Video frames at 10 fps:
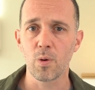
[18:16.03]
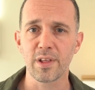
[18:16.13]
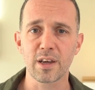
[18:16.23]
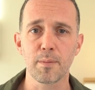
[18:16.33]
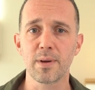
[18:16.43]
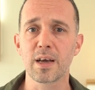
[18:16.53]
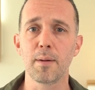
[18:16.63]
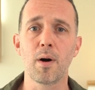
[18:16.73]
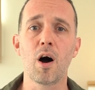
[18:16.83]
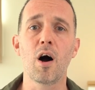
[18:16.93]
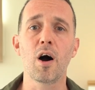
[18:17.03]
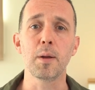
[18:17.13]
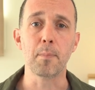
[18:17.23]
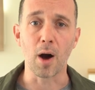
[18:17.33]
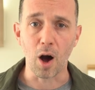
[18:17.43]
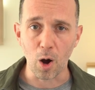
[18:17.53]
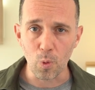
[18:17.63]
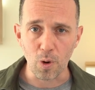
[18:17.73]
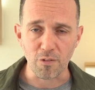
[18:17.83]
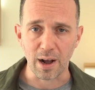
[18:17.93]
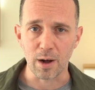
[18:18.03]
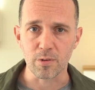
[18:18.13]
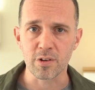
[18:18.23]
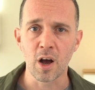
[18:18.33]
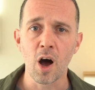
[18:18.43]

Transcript: Or they can become hypo-aroused,